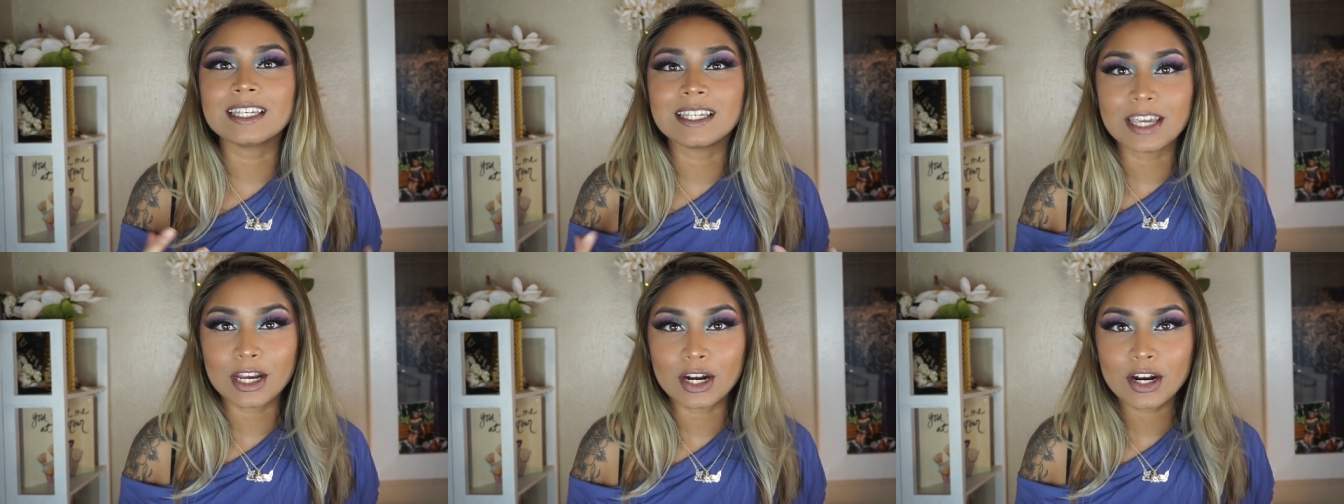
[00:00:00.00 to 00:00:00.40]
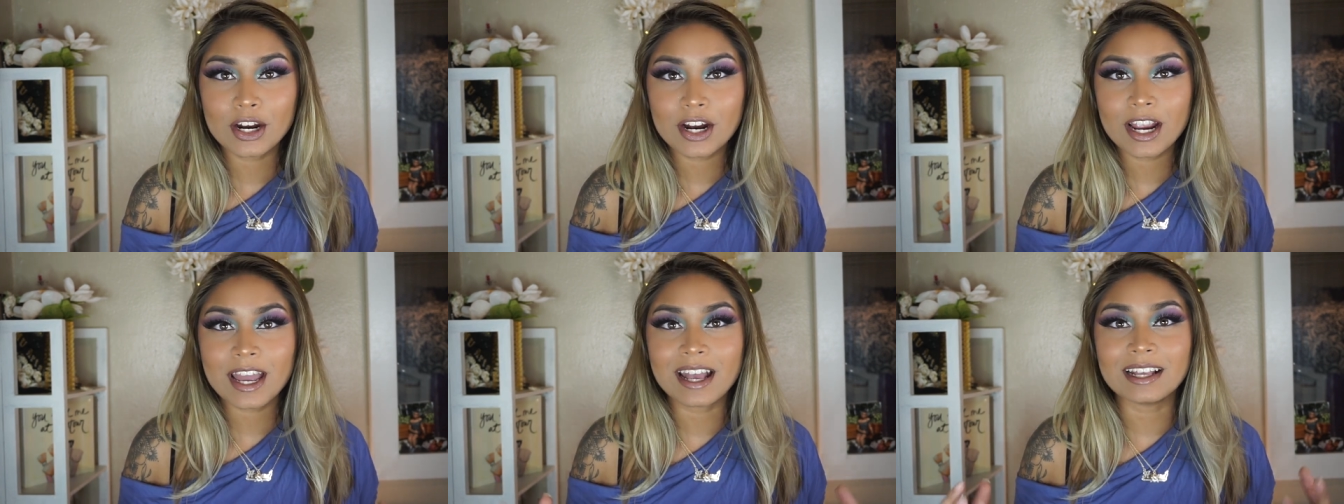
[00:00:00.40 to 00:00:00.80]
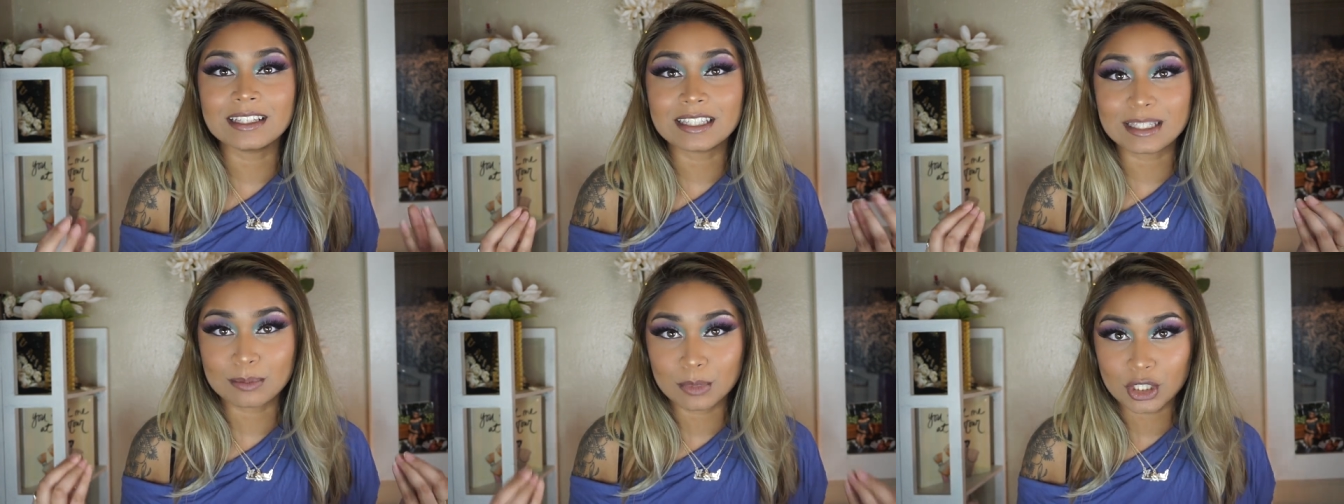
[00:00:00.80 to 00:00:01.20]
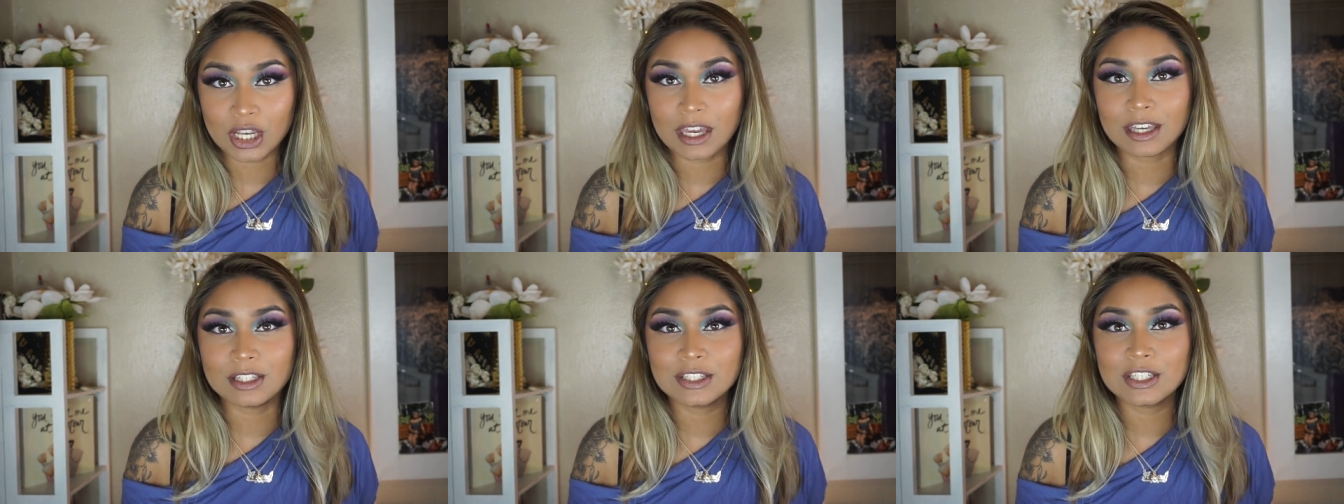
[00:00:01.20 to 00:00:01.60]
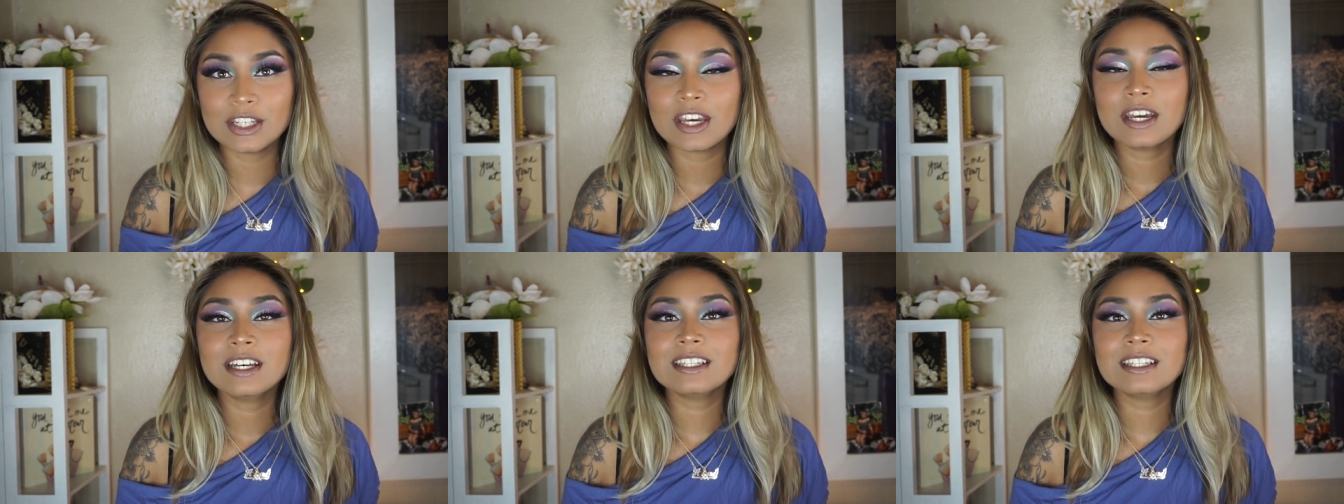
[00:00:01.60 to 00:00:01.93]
year and some change